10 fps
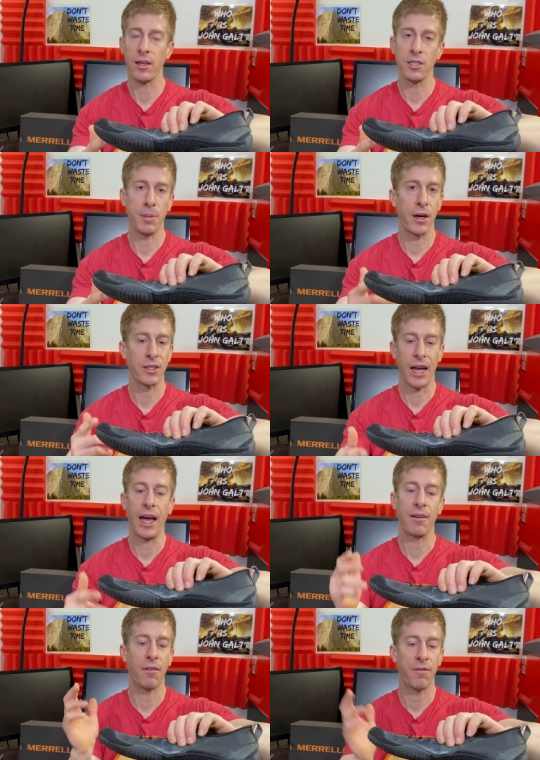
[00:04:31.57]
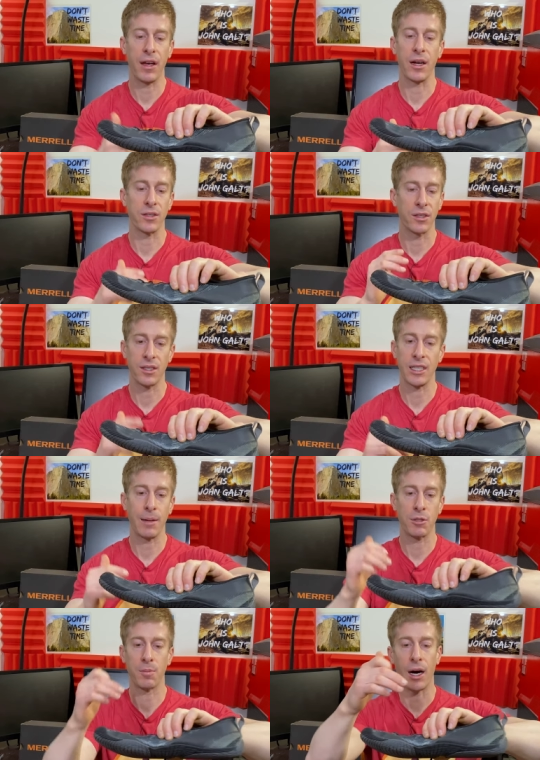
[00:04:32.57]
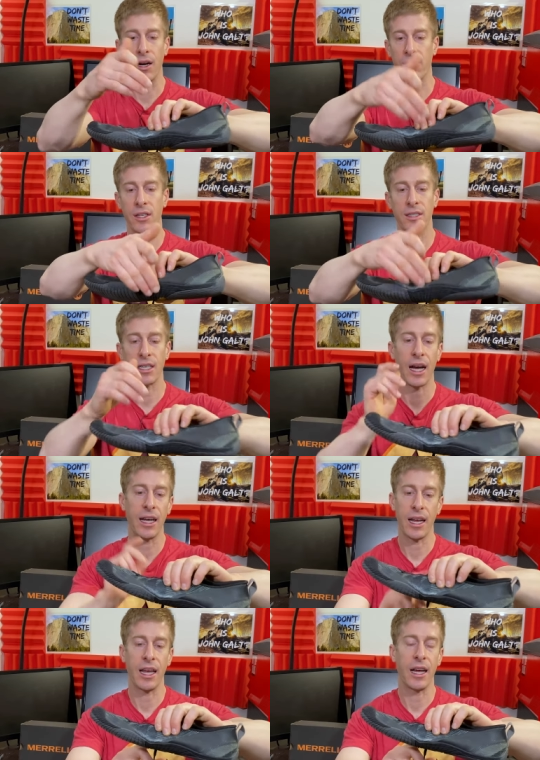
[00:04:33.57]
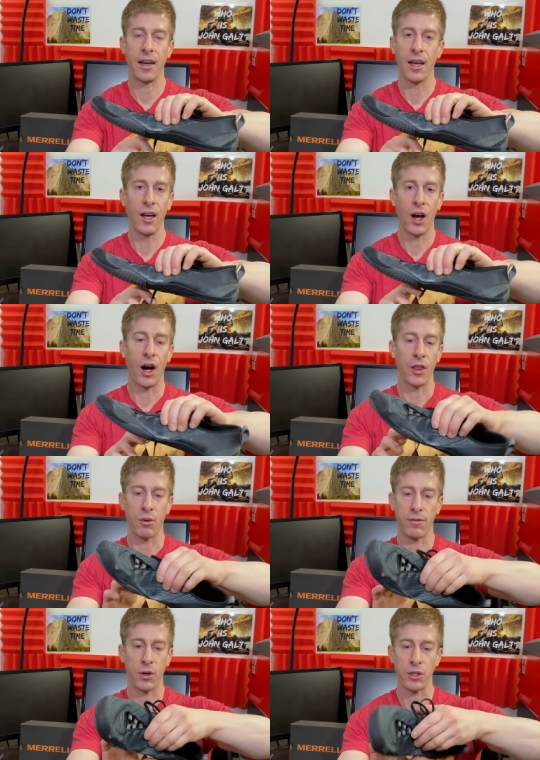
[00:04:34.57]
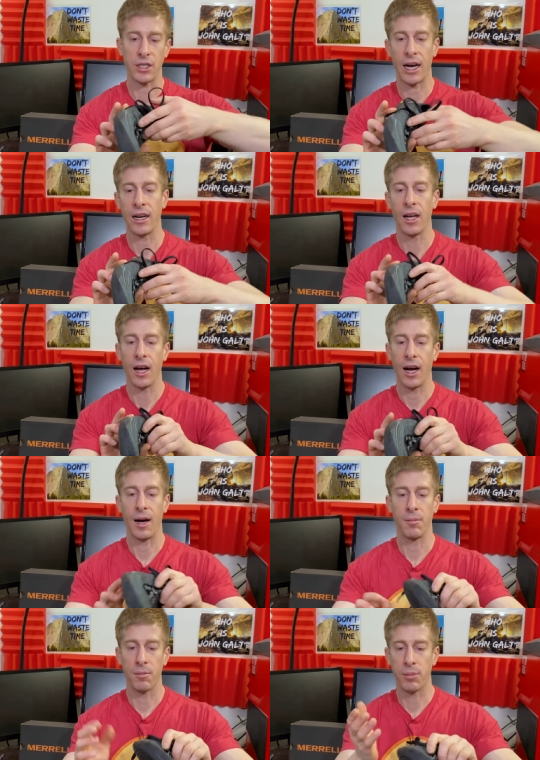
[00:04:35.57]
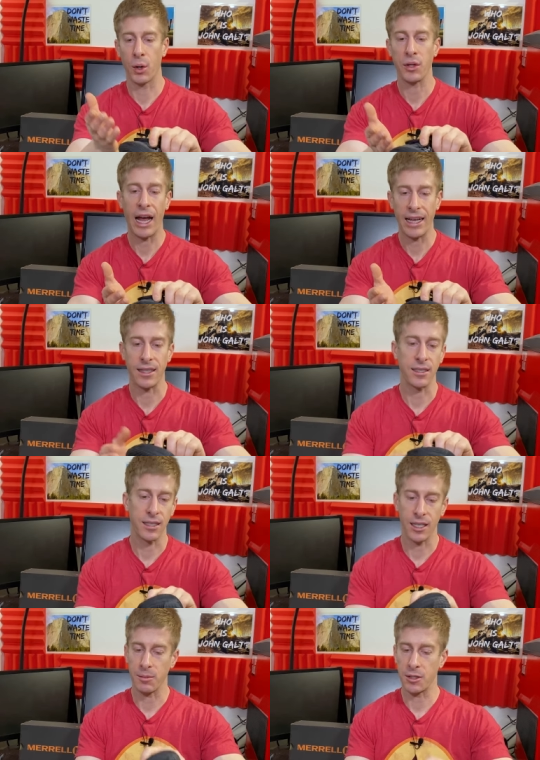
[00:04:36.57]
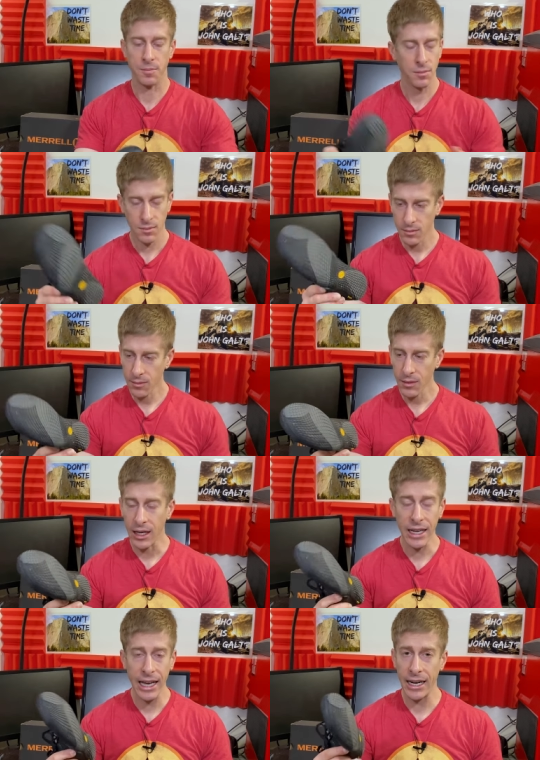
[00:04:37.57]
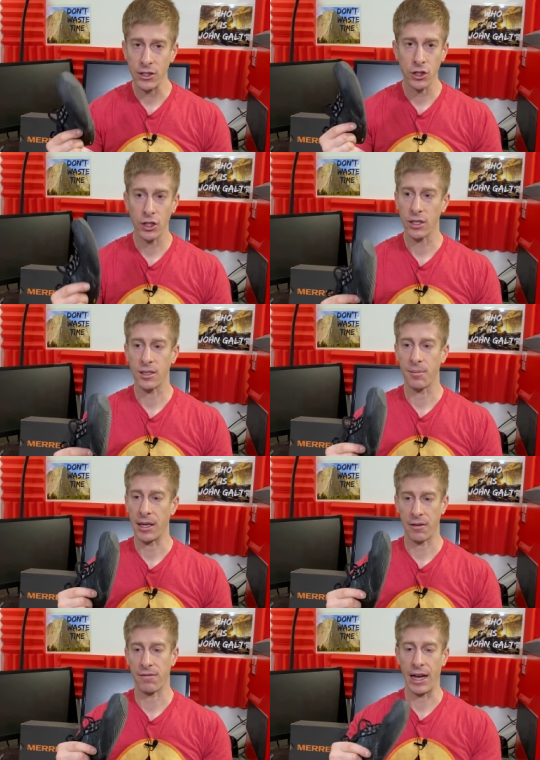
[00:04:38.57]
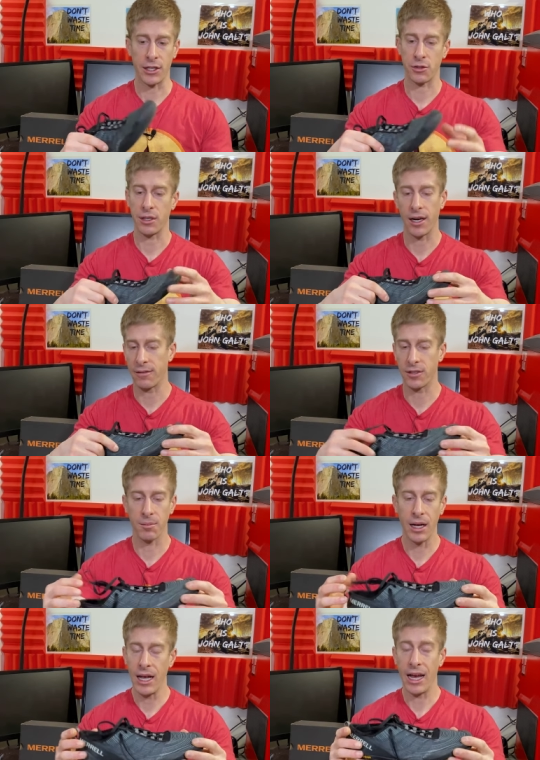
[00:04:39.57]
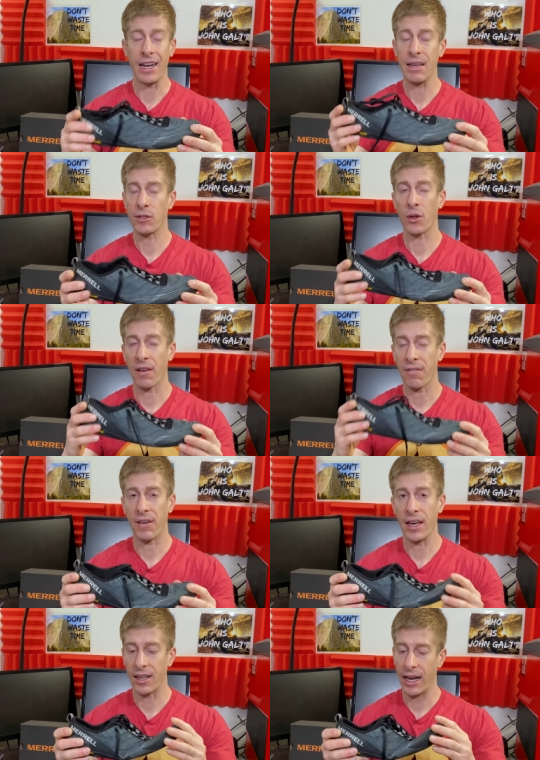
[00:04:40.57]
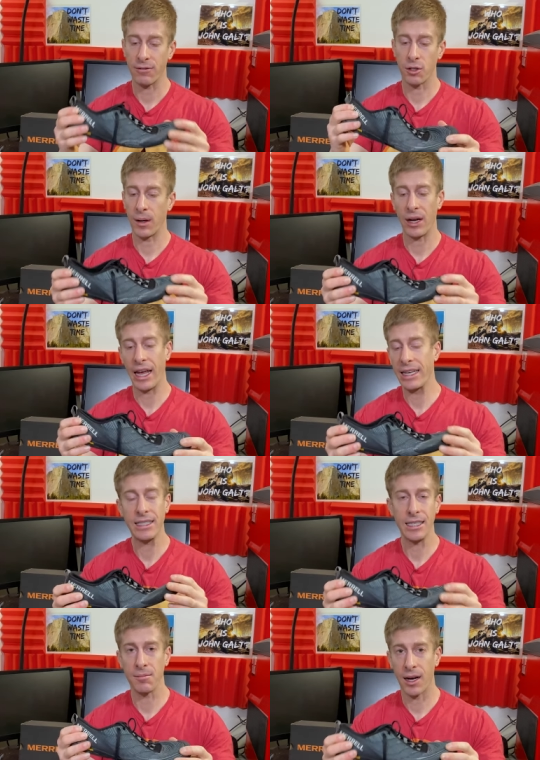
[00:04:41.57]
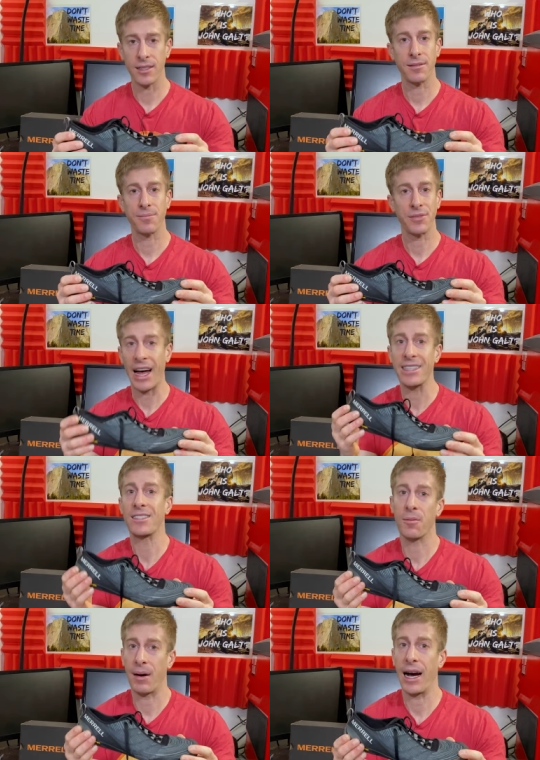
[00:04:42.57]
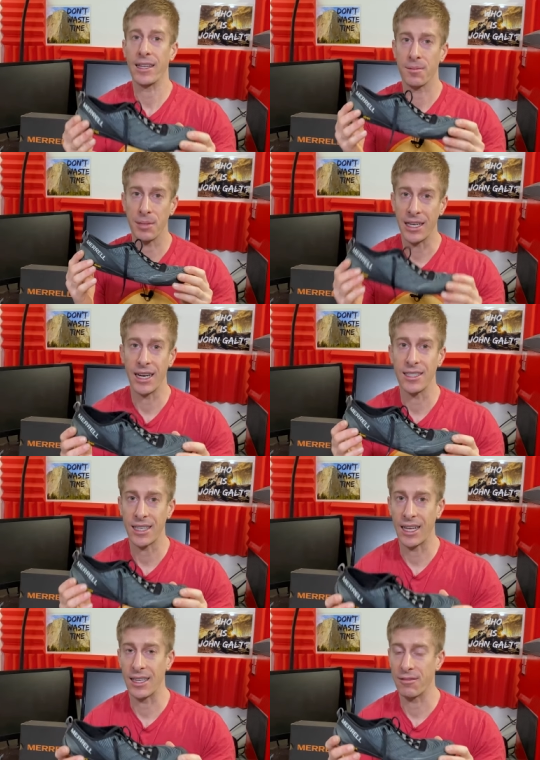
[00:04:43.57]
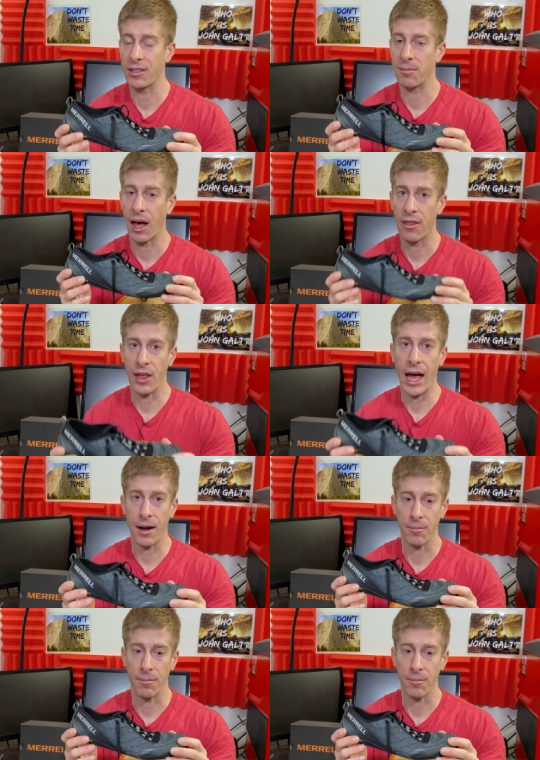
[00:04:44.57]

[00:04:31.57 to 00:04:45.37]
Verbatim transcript: of these pairs I have fails in the same spot, this side and on the reverse side, um, both at the seams. And again, it's just the manufacturing of them. And even though they fail after about 18 months, I still buy them because I love them that